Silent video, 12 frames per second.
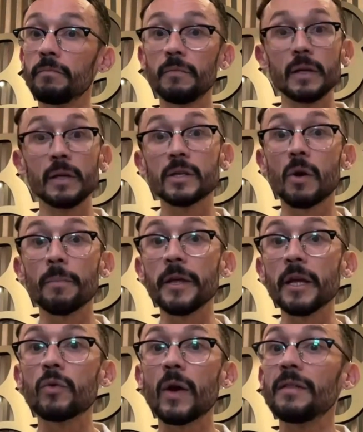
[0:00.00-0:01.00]
This is
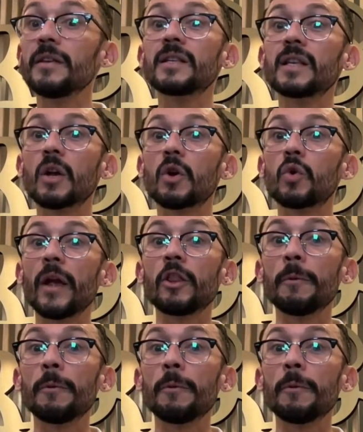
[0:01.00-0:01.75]
something great. This is a great